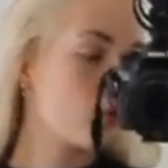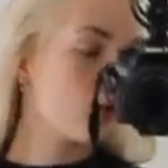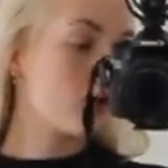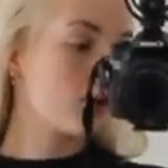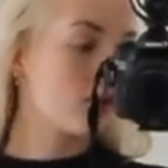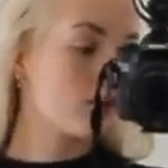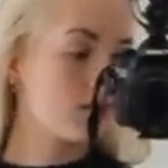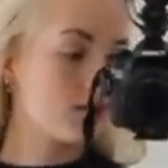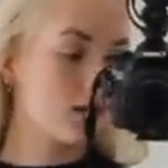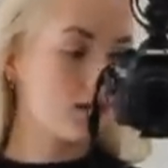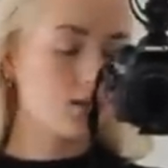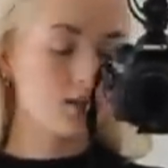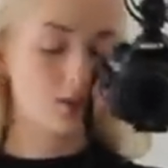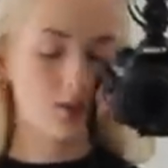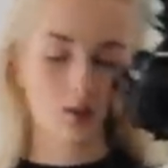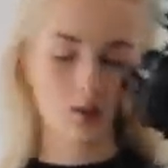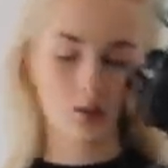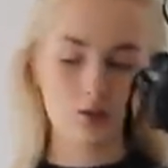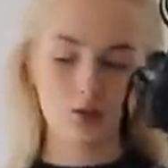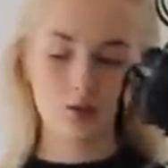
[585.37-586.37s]
one
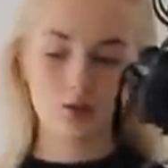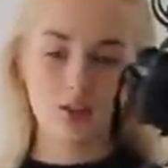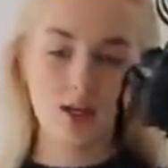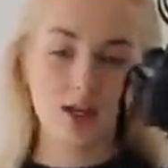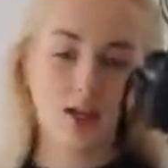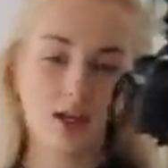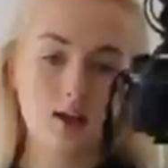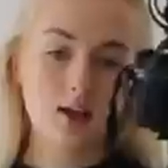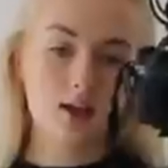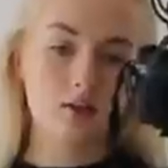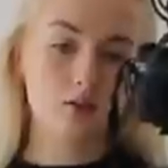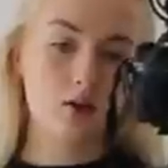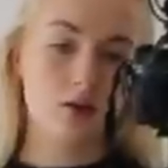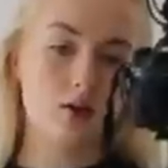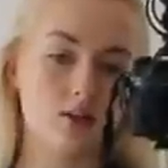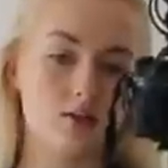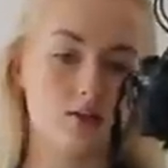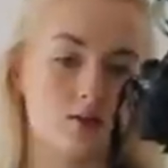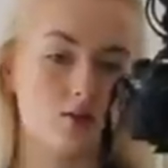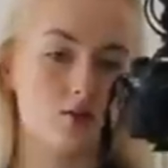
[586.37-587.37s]
done today at
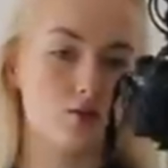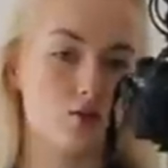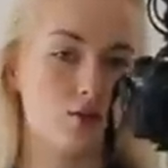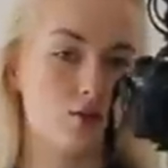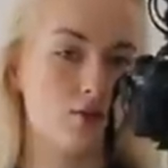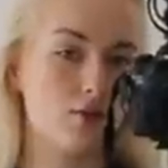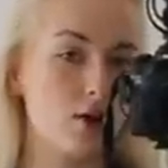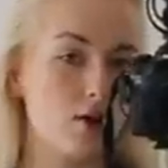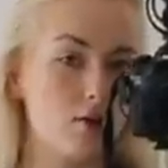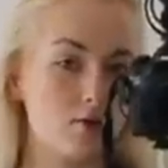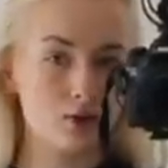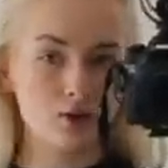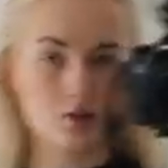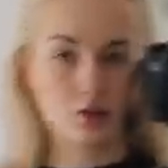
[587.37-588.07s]
Olesa Žirovlava